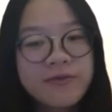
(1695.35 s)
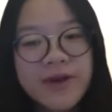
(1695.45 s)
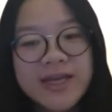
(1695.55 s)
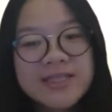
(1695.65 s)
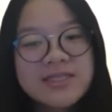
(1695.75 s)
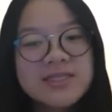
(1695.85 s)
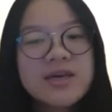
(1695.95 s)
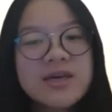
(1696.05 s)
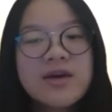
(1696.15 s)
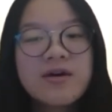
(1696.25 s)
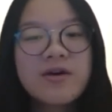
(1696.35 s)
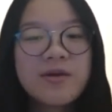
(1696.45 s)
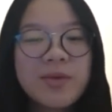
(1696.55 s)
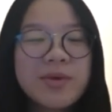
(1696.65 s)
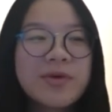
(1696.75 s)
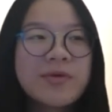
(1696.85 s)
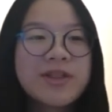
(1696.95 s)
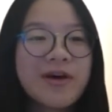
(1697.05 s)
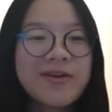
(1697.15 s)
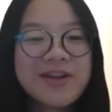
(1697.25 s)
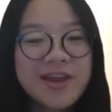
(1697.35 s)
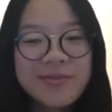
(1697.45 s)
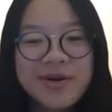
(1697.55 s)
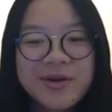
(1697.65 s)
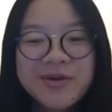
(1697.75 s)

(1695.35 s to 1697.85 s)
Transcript: friends or maybe with our neighbors